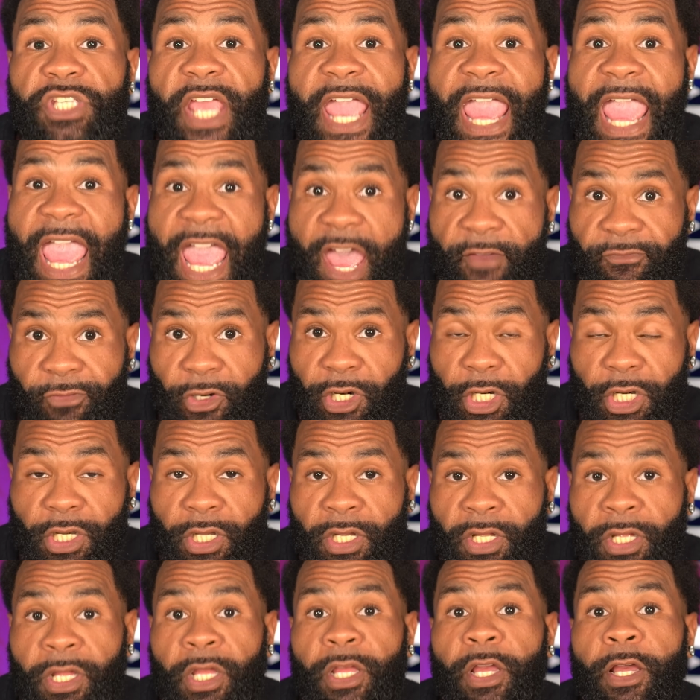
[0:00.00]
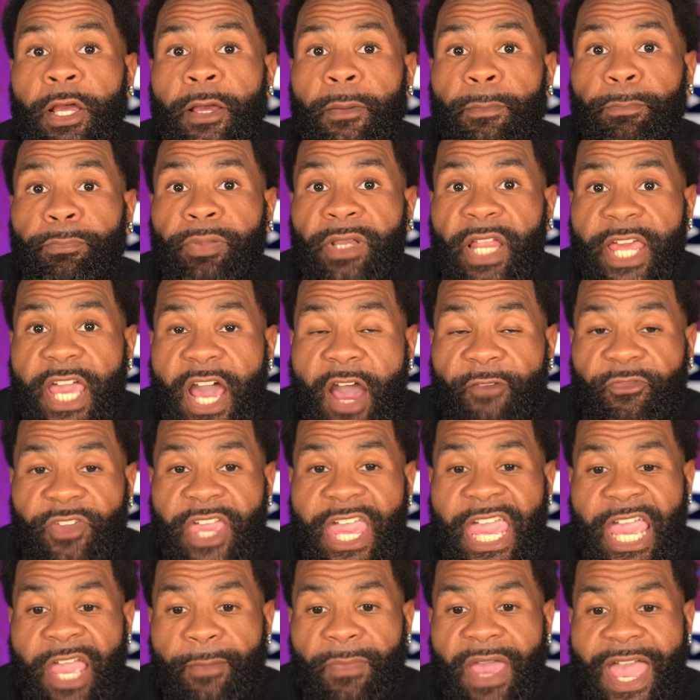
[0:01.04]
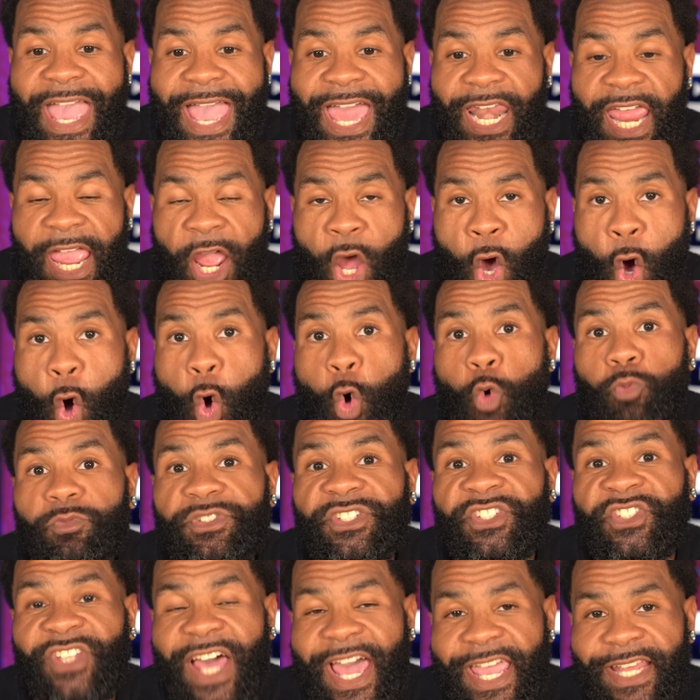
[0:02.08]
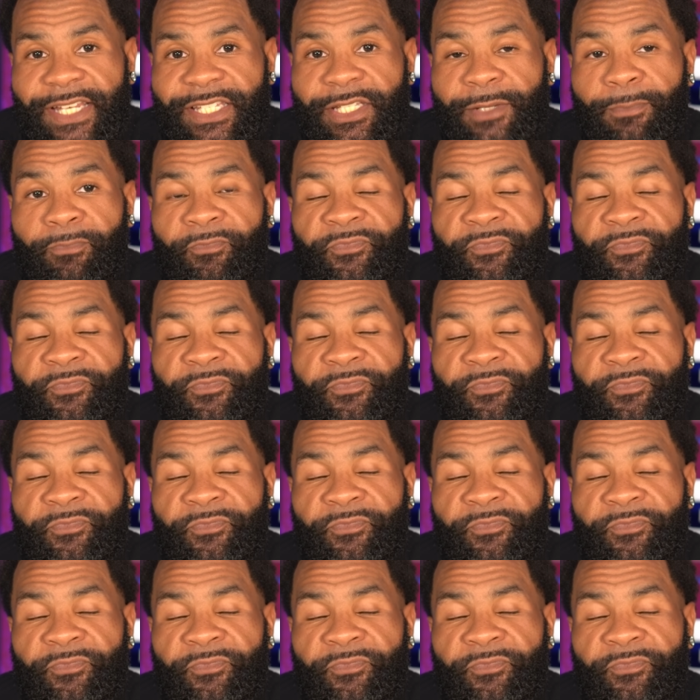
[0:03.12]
ever playoff game at a home site